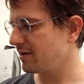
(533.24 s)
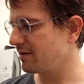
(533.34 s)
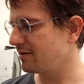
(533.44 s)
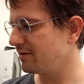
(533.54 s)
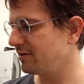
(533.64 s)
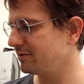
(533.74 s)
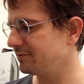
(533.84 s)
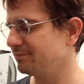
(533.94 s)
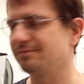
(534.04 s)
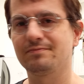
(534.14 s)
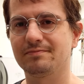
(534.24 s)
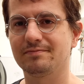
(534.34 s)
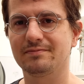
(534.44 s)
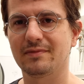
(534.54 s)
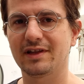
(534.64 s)
And
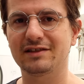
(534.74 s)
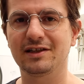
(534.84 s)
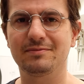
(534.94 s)
that's